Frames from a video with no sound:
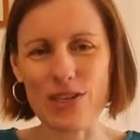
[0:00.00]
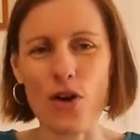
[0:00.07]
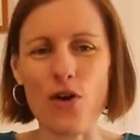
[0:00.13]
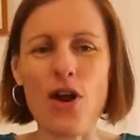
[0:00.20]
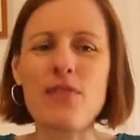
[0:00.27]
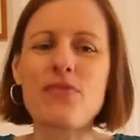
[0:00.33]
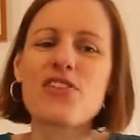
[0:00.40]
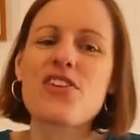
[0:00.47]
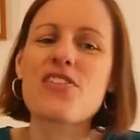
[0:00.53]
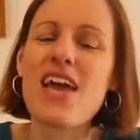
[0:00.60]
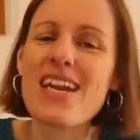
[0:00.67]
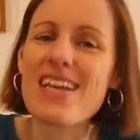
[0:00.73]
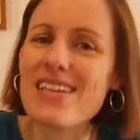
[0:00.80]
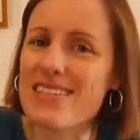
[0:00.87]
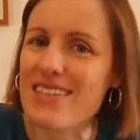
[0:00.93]
All right, and so
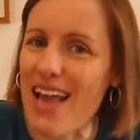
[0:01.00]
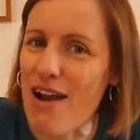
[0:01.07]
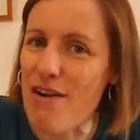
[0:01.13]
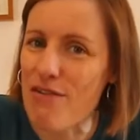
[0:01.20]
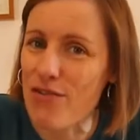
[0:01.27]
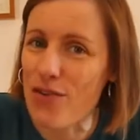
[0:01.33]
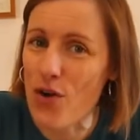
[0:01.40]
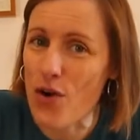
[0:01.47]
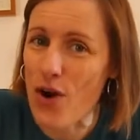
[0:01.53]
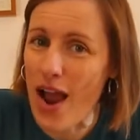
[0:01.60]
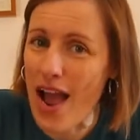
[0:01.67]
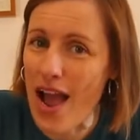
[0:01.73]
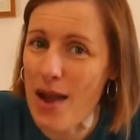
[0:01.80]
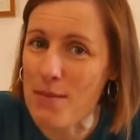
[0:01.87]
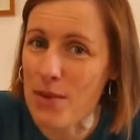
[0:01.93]
that is our
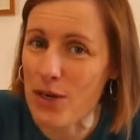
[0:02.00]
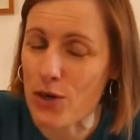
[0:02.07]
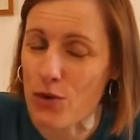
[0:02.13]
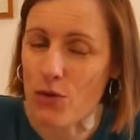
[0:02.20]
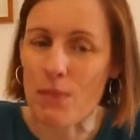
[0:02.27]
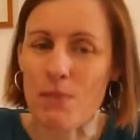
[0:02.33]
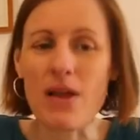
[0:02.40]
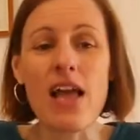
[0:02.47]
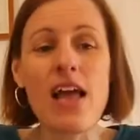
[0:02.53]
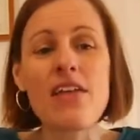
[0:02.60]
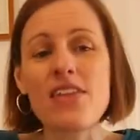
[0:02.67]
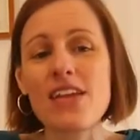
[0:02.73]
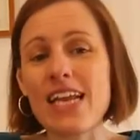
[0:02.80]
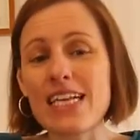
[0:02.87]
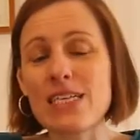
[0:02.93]
forearm grip.
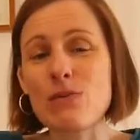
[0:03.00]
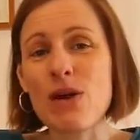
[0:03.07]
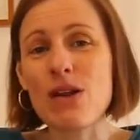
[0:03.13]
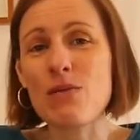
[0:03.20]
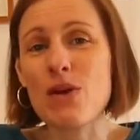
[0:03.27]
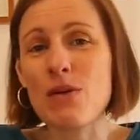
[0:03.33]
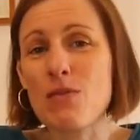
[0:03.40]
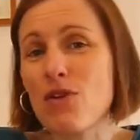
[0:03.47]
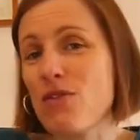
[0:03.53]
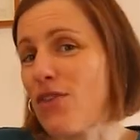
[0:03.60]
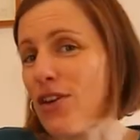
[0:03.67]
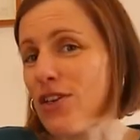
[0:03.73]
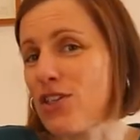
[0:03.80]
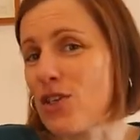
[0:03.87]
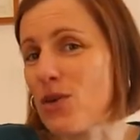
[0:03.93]
The next one we move
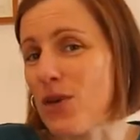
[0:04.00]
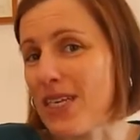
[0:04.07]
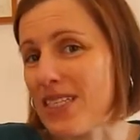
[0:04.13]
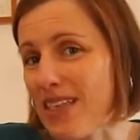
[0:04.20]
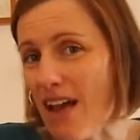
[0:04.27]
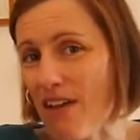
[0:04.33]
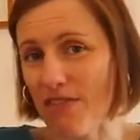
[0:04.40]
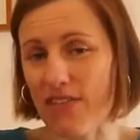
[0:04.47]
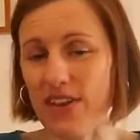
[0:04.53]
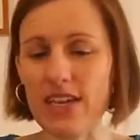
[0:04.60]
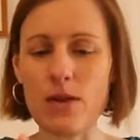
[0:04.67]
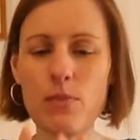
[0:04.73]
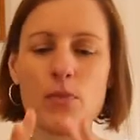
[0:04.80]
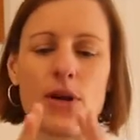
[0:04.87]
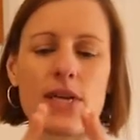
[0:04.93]
on to is our
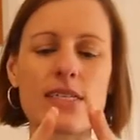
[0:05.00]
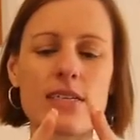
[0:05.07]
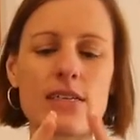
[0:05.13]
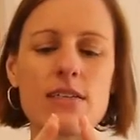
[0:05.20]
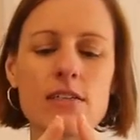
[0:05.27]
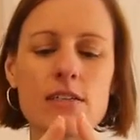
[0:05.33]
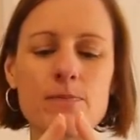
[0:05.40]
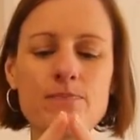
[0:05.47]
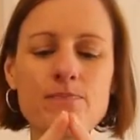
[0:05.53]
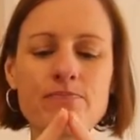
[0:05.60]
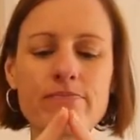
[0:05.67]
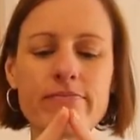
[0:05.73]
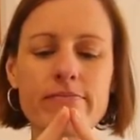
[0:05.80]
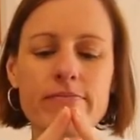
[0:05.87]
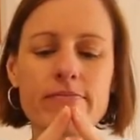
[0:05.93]
finger presses.
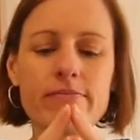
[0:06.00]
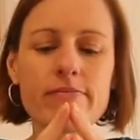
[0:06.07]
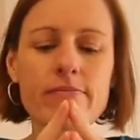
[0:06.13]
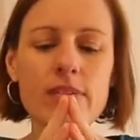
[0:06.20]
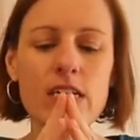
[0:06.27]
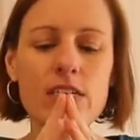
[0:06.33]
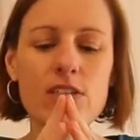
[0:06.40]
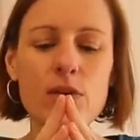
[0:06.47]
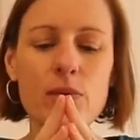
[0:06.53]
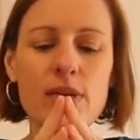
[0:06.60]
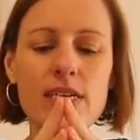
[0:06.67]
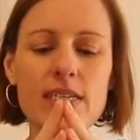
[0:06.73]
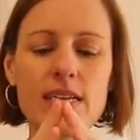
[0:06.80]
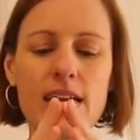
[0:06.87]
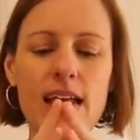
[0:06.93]
So we're
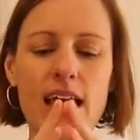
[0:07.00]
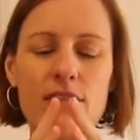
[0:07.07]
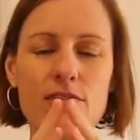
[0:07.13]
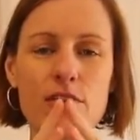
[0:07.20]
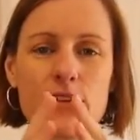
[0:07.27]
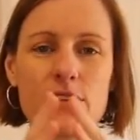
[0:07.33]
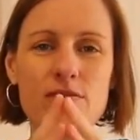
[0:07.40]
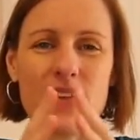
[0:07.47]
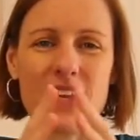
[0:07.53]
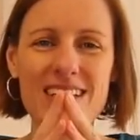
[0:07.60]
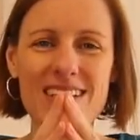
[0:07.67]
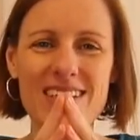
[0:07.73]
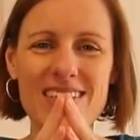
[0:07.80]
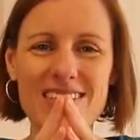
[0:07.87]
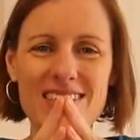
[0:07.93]
just going to have those
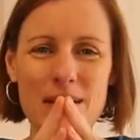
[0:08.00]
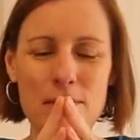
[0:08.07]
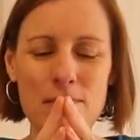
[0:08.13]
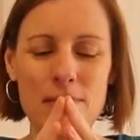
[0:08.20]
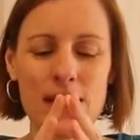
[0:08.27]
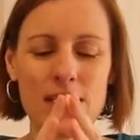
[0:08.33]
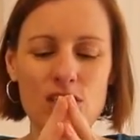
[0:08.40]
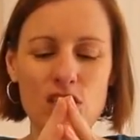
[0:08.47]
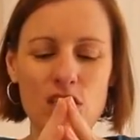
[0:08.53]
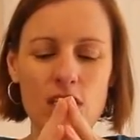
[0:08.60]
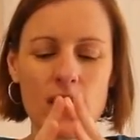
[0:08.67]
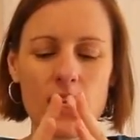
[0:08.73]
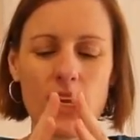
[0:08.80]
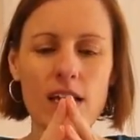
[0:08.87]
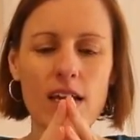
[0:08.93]
fingers
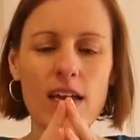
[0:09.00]
matching